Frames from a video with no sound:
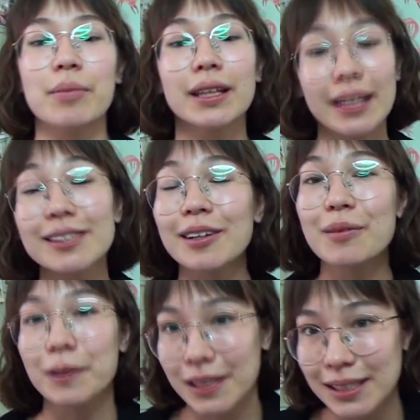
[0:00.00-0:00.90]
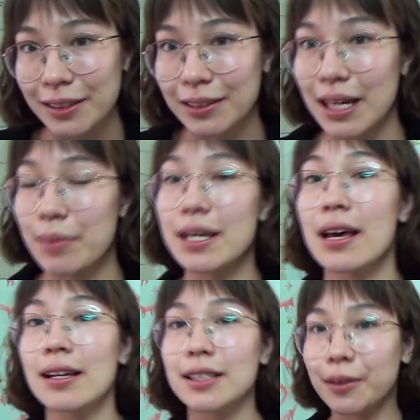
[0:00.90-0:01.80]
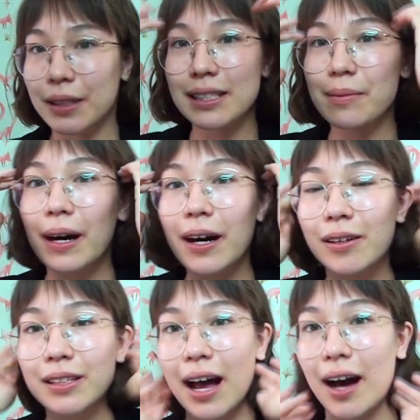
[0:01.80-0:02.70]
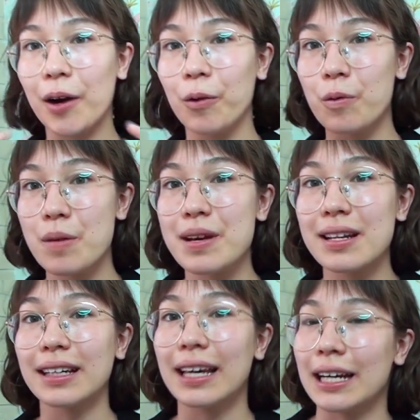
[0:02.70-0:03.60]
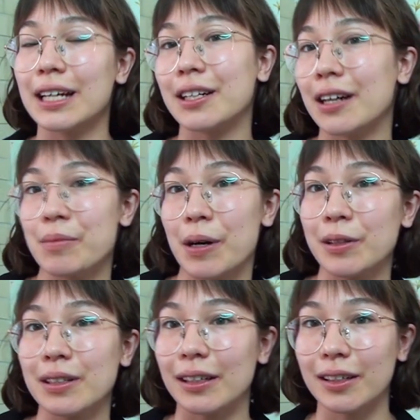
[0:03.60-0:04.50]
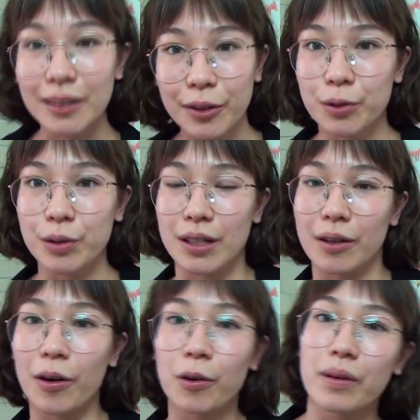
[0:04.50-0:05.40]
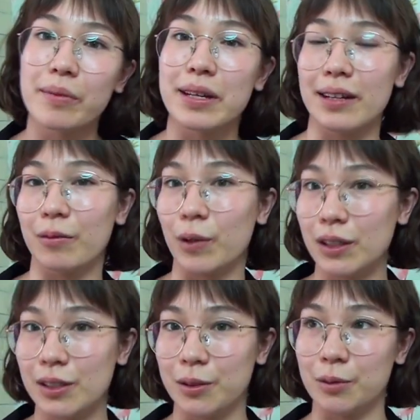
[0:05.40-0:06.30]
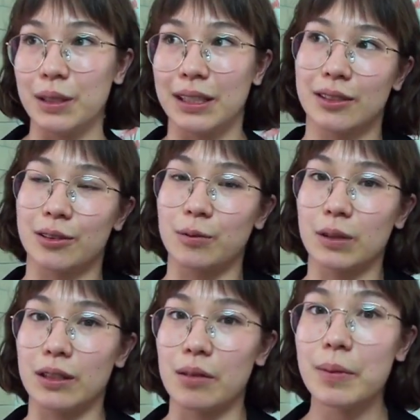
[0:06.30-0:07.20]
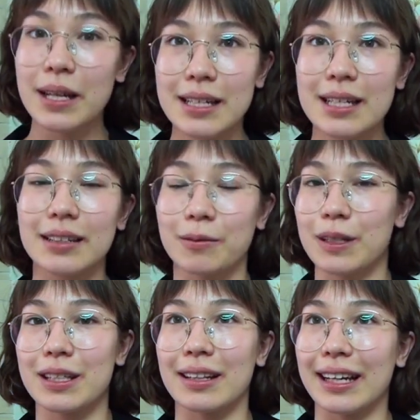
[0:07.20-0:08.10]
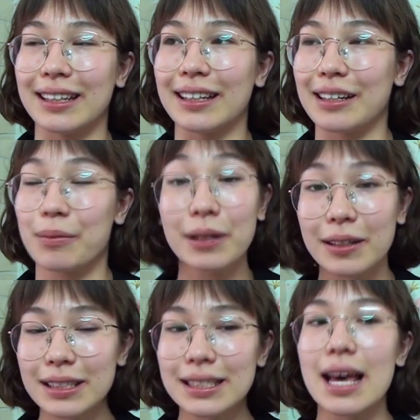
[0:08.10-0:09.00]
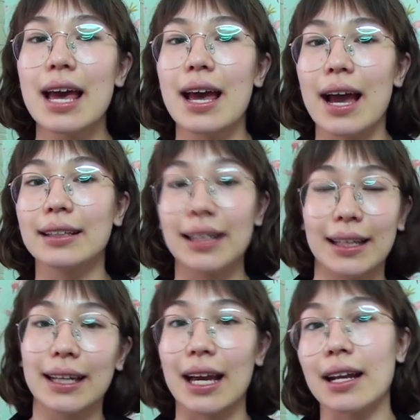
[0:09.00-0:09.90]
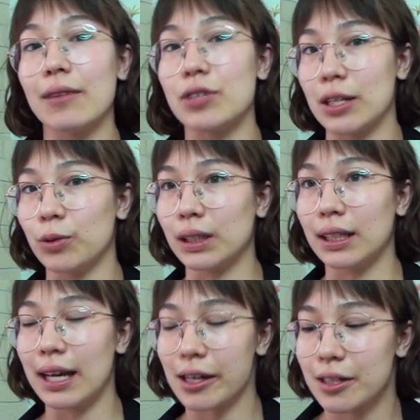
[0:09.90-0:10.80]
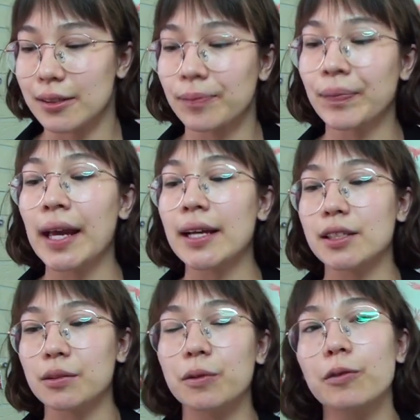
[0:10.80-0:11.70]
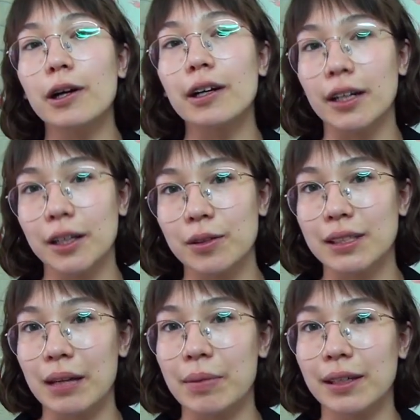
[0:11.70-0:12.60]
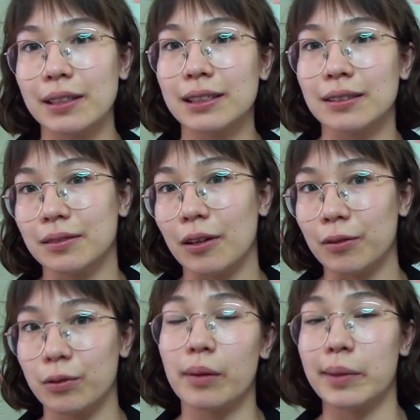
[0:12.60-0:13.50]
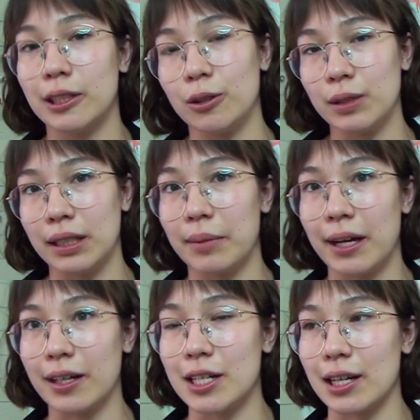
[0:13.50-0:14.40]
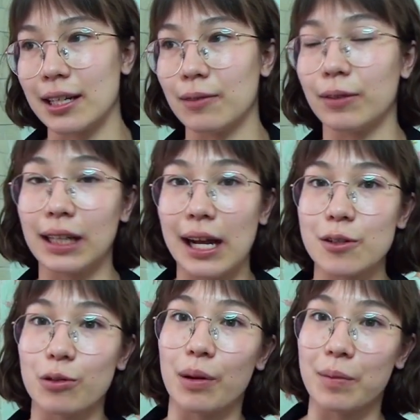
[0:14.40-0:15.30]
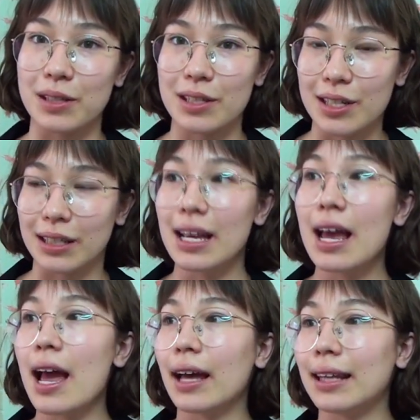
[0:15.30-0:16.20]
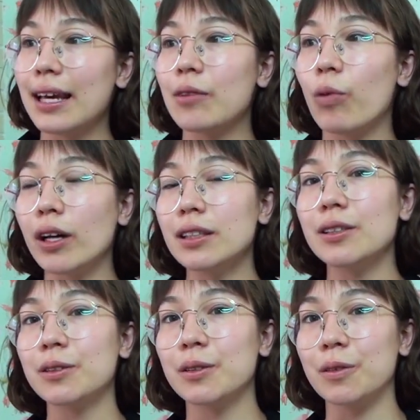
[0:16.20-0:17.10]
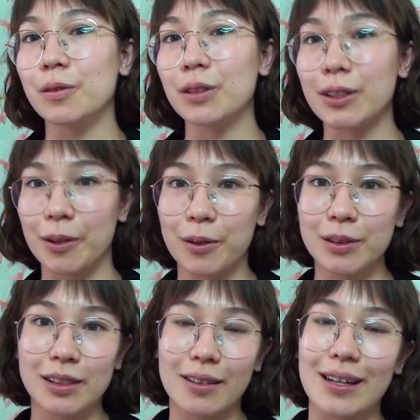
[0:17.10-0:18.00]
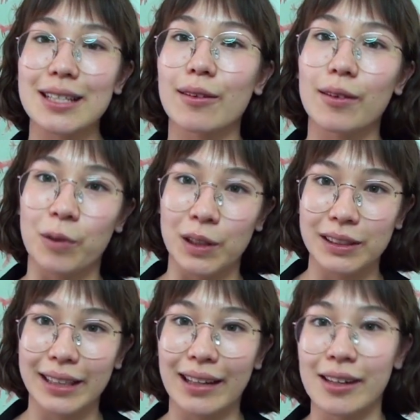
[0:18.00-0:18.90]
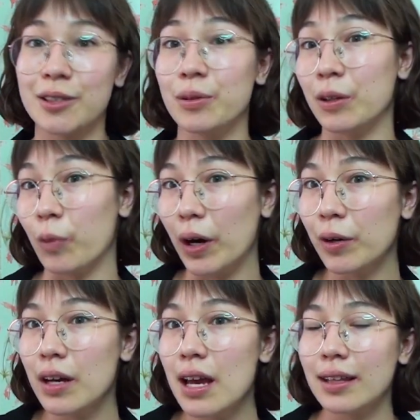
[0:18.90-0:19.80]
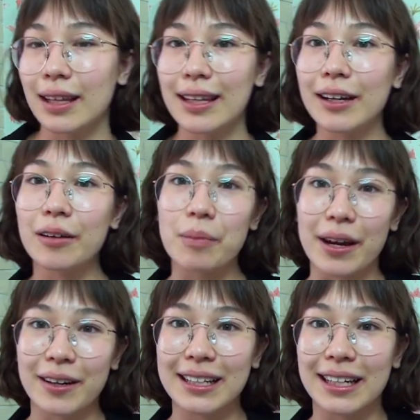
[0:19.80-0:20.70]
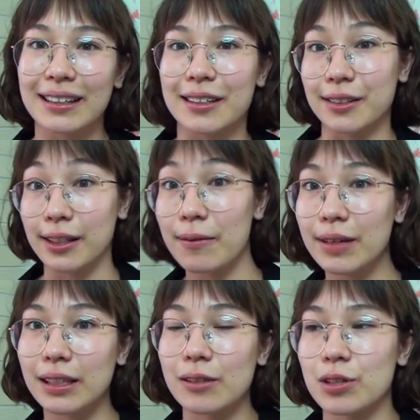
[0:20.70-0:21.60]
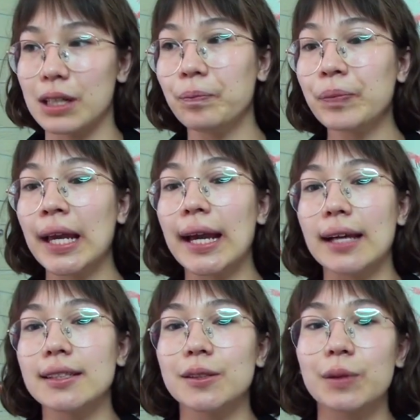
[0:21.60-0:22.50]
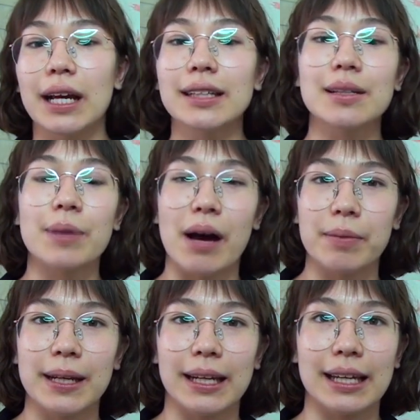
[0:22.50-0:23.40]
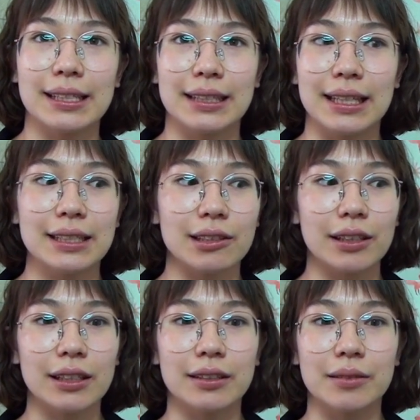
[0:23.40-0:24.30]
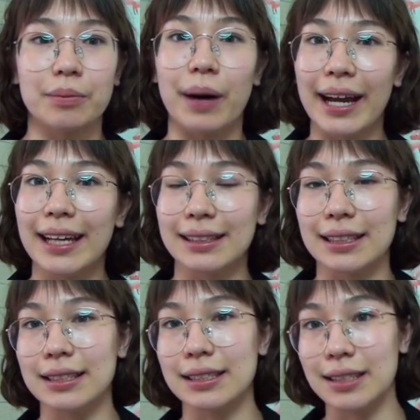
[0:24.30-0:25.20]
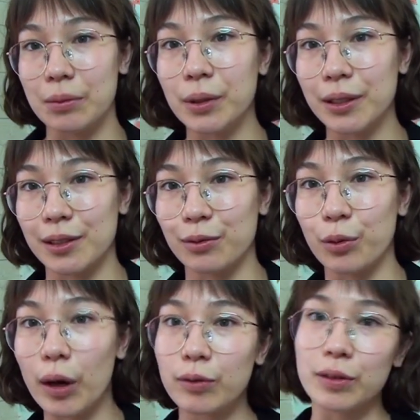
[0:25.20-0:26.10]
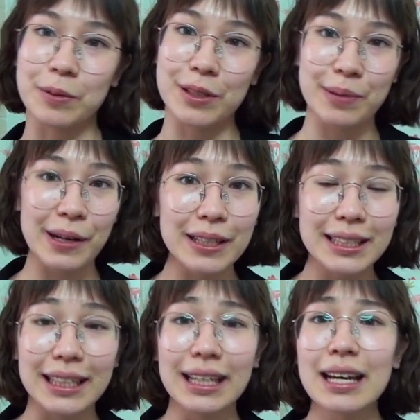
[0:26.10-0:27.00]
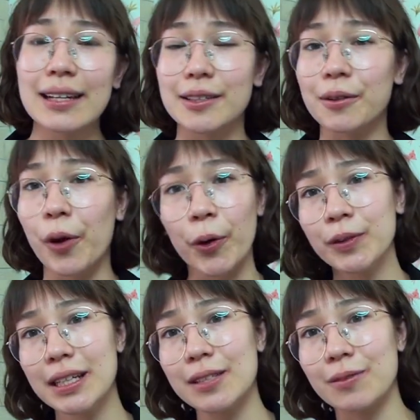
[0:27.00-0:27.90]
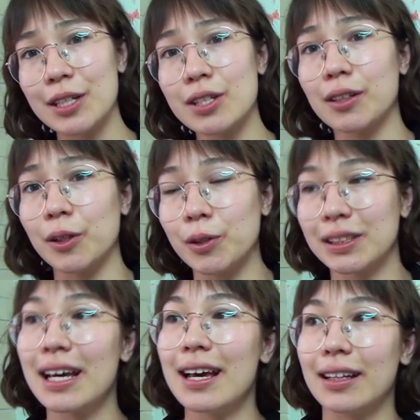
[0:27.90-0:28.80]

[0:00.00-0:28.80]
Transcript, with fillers: But let's talk about the stereotypes. So it's about how women care about their clothes, and all women want to be concerned with their opinion, with like their appearance, and that they can't have genuine connections. So Beauvoir argues that because of women choosing marriage as a financial proposition, they want to show to the rest of the world that they're doing well, that they got married and they're living the dream. And so what ends up happening is they start buying these symbols of wealth and prosperity. So all these rich clothes,